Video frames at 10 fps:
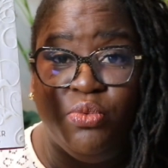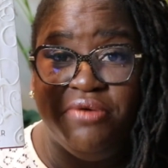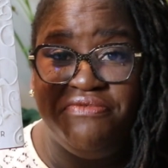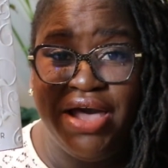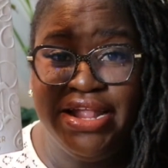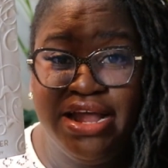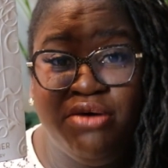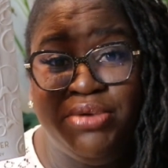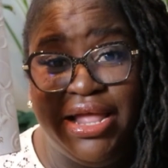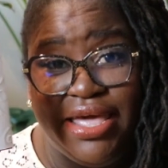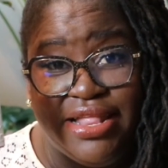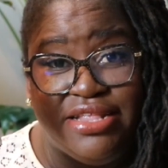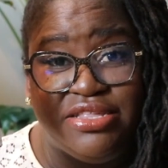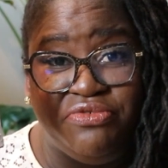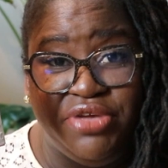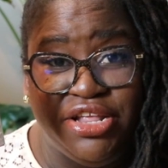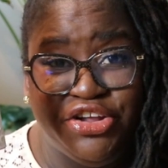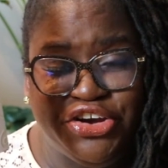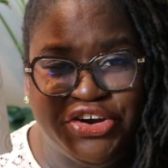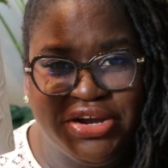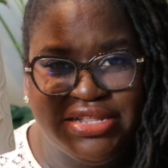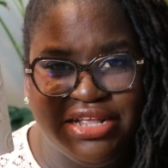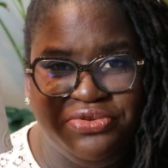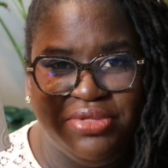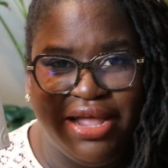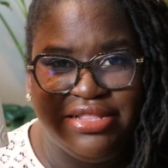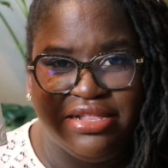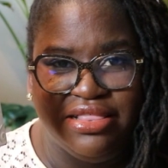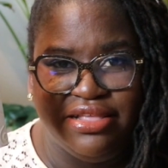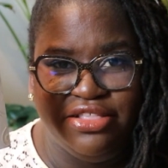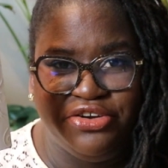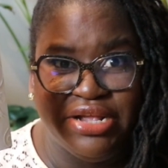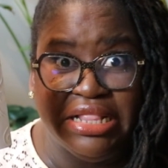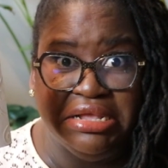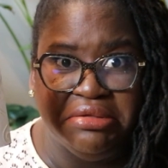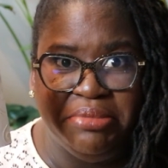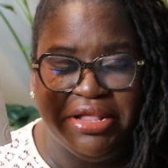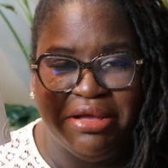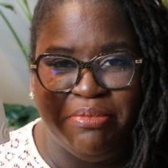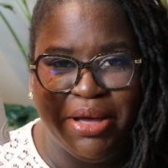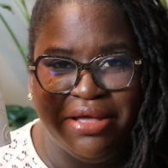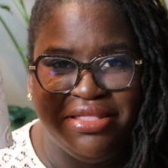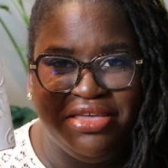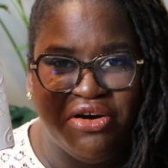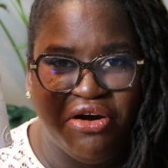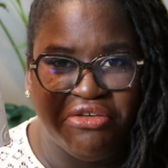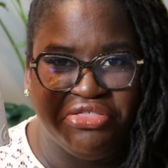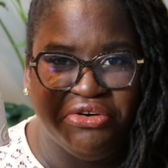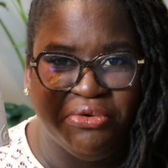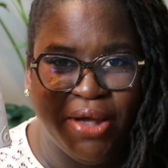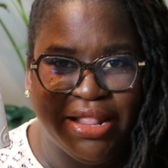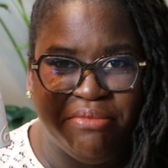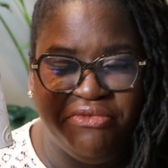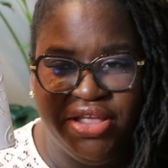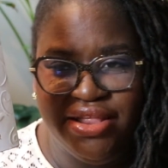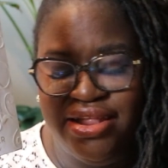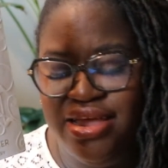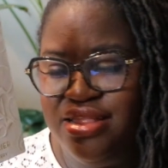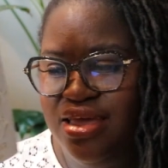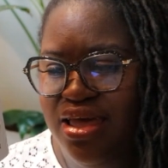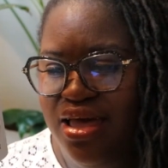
We'll find out when I get into reading her because I do like to learn a little bit about the author while I'm reading it.